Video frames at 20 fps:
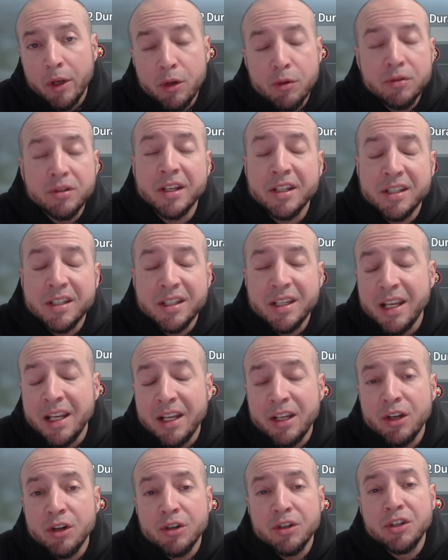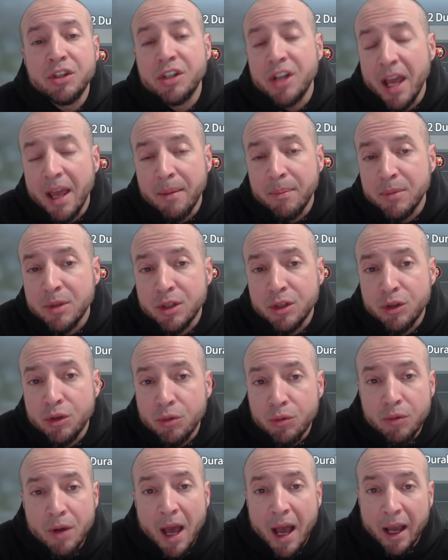When you succeed, your gems
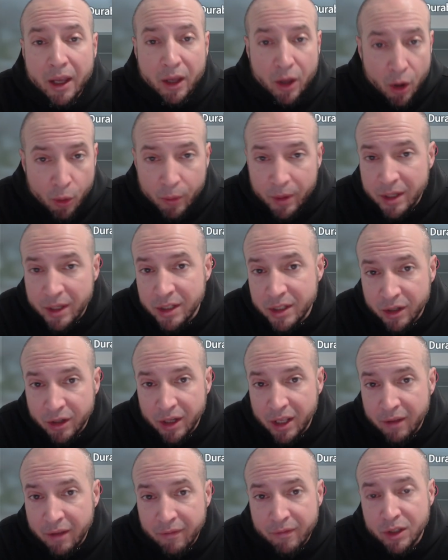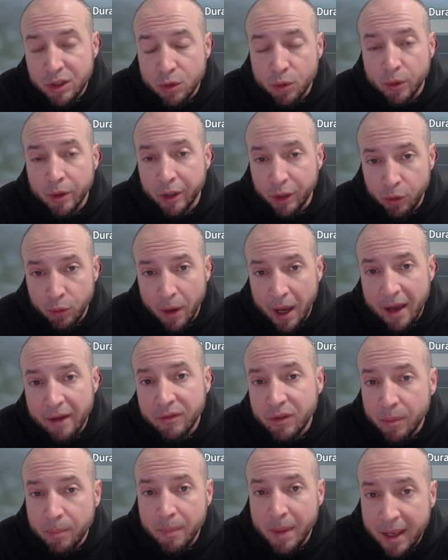do not go into your inventory. You
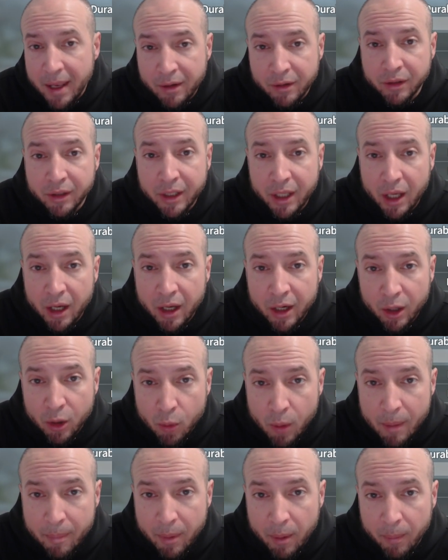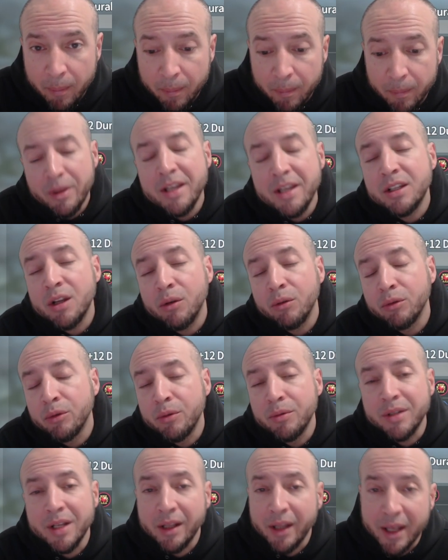have to manually unequip them. Please don't
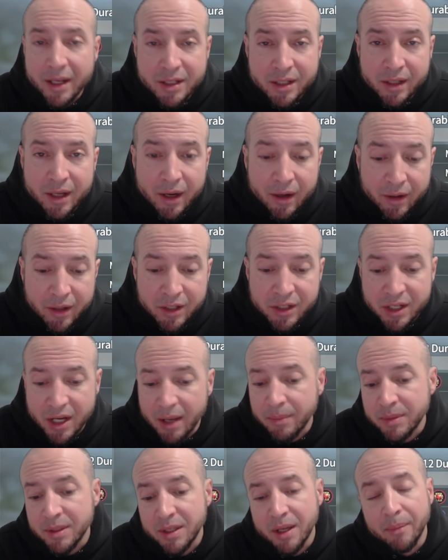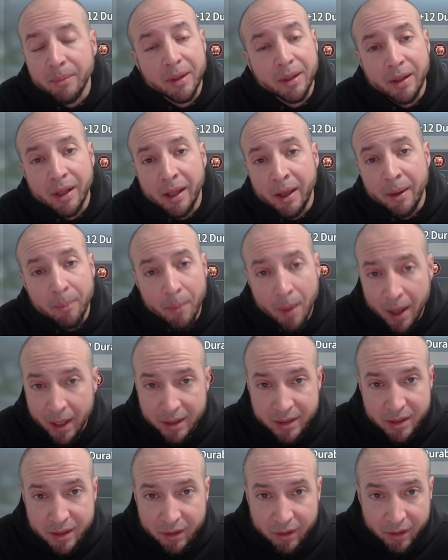lose a legendary gem, something like
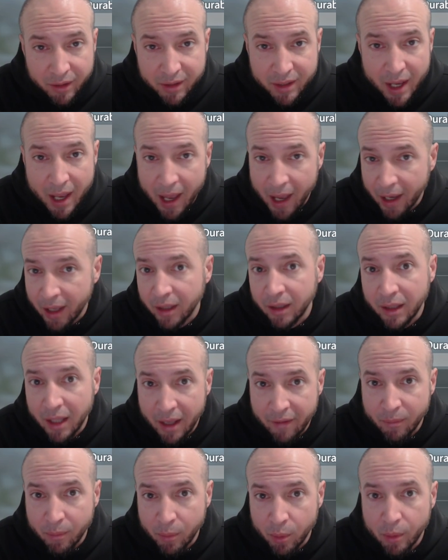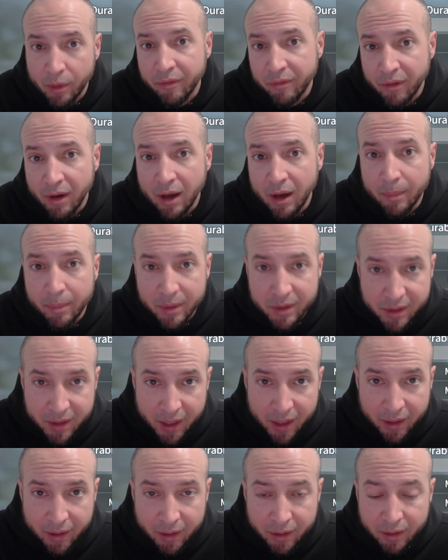Monster Attack
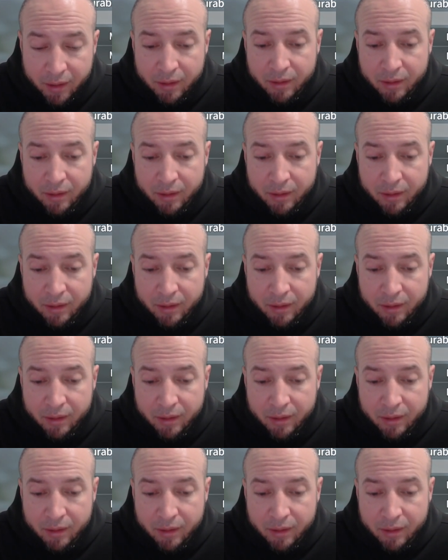11.5%.